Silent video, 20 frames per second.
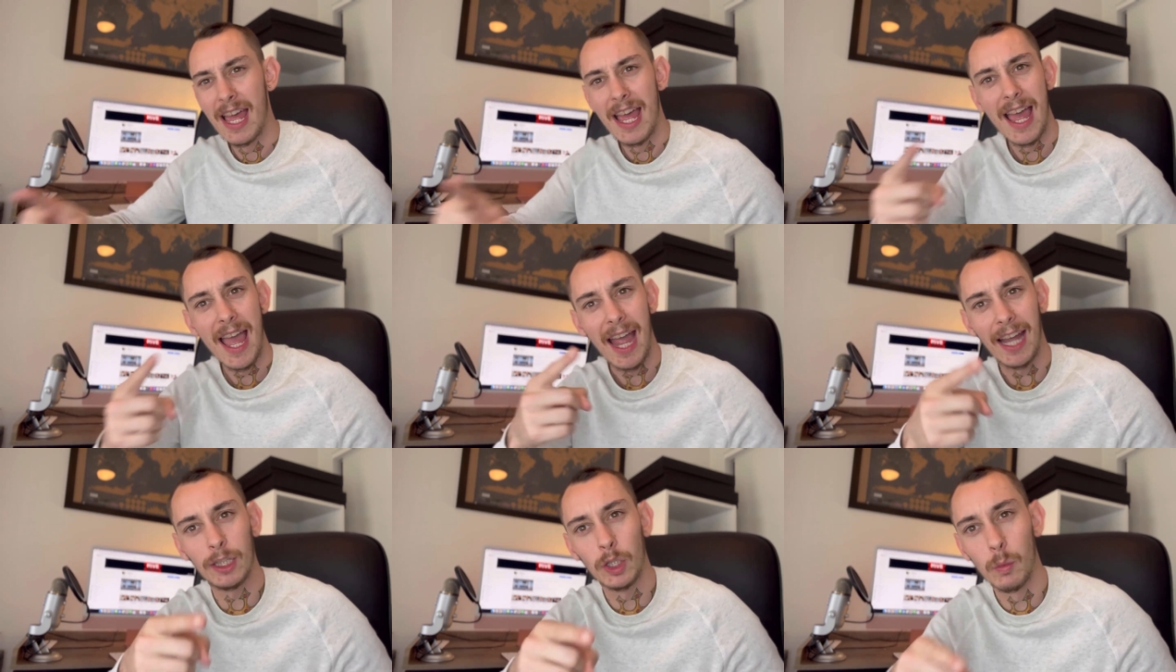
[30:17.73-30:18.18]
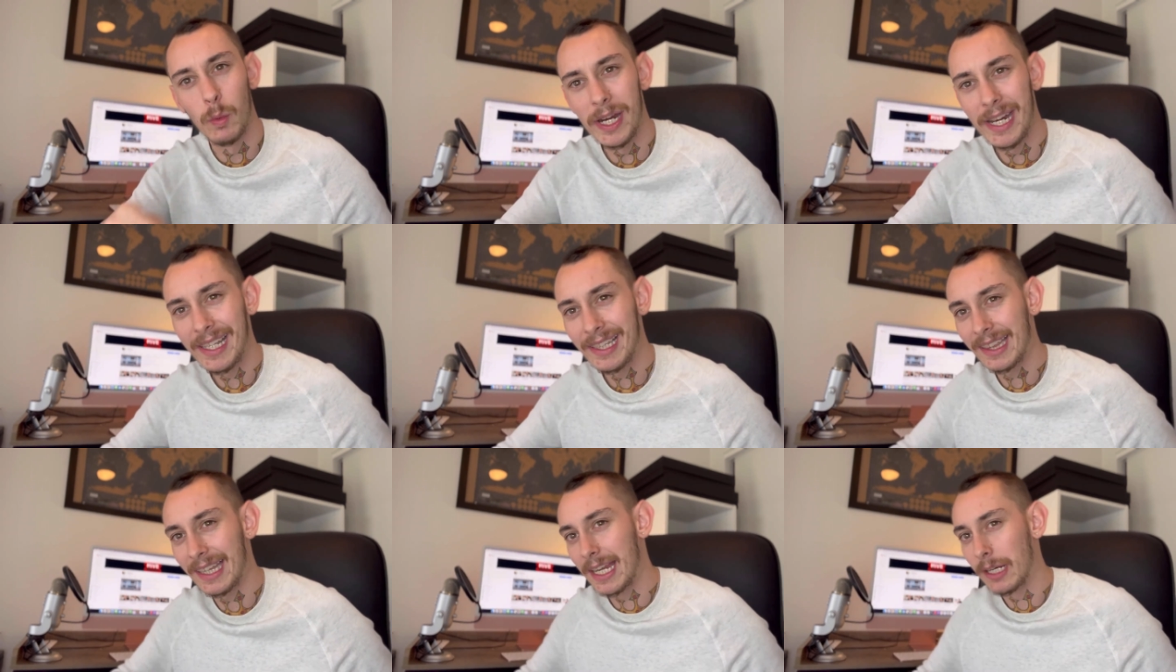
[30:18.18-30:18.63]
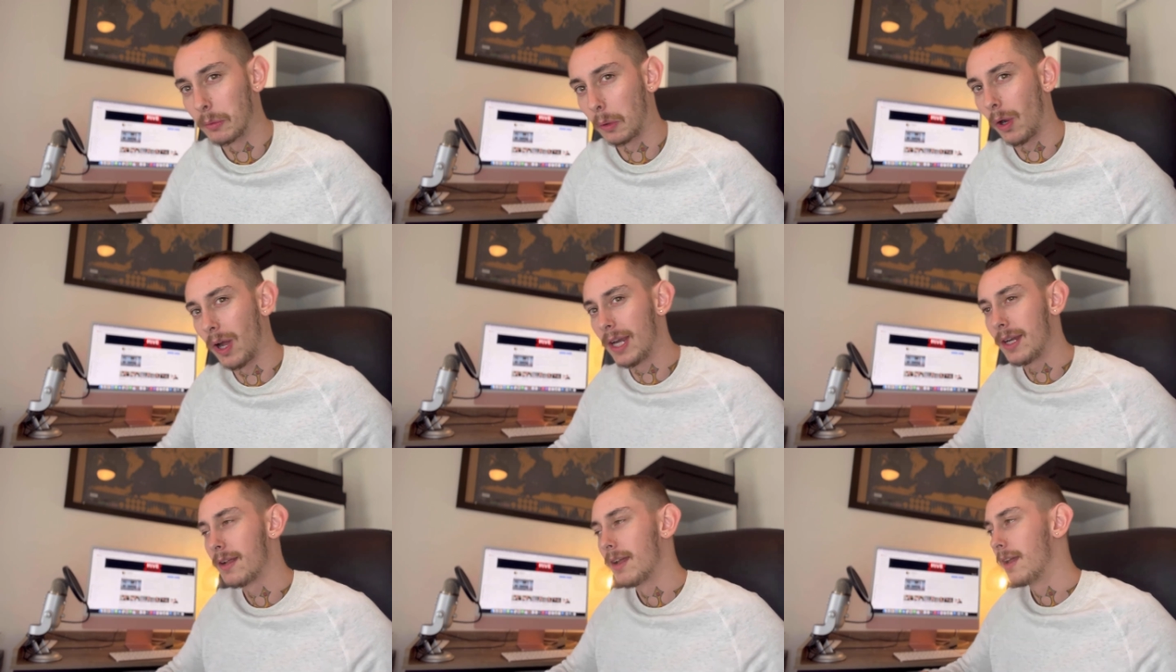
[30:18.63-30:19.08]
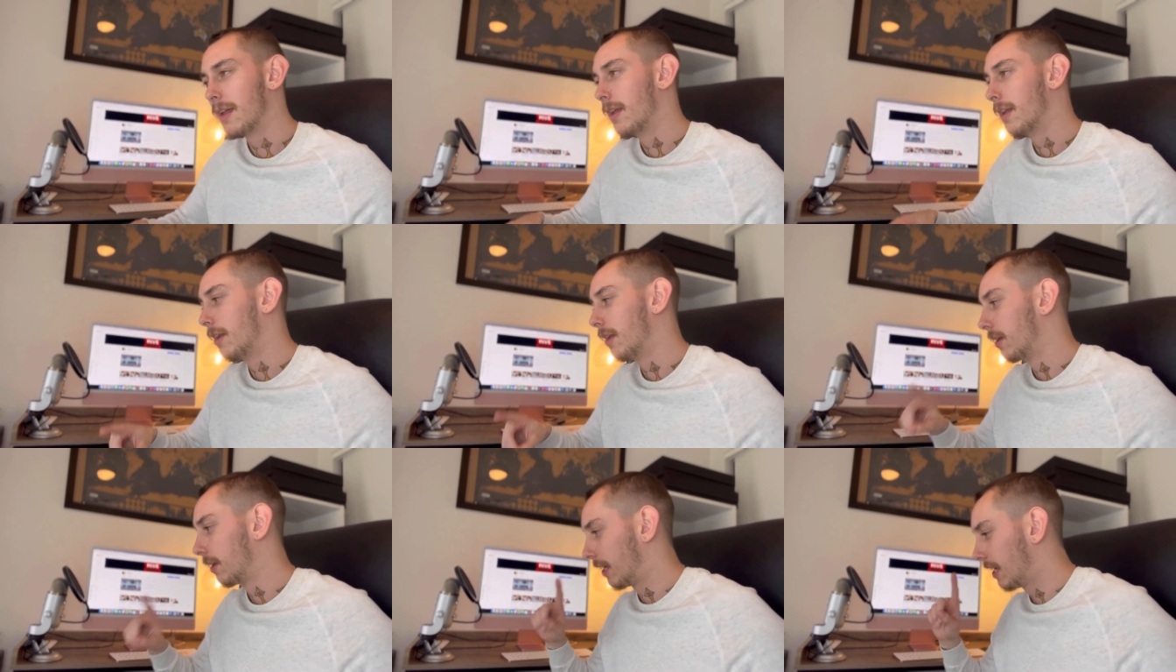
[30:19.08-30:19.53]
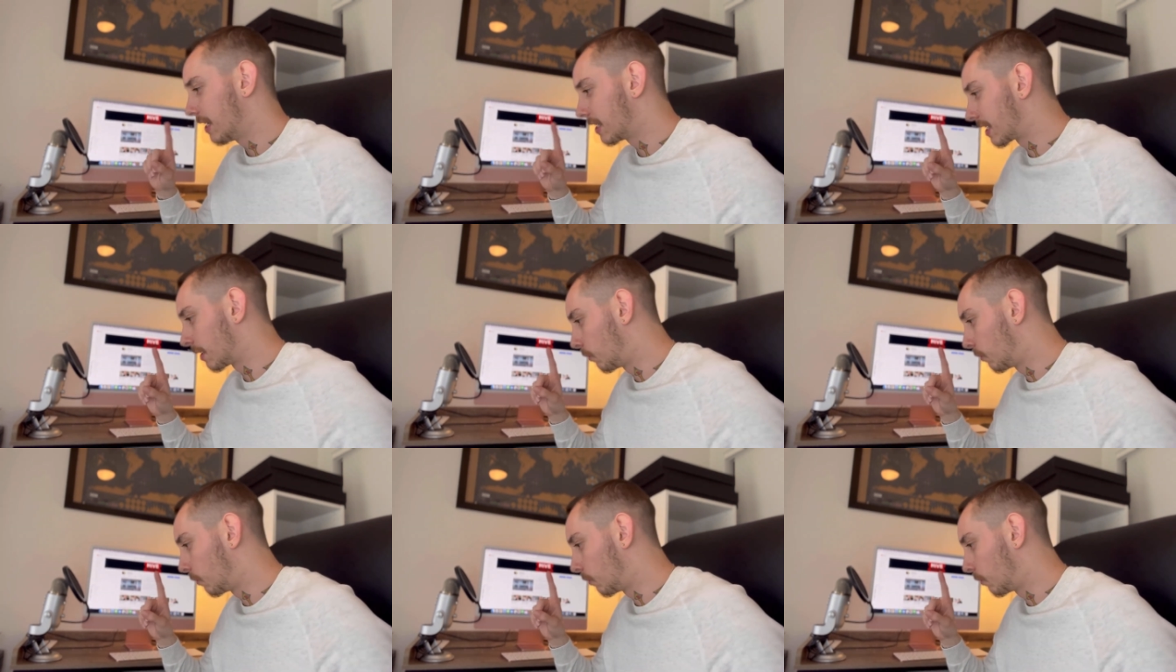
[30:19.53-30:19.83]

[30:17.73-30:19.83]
And the weird thing, right? Here's a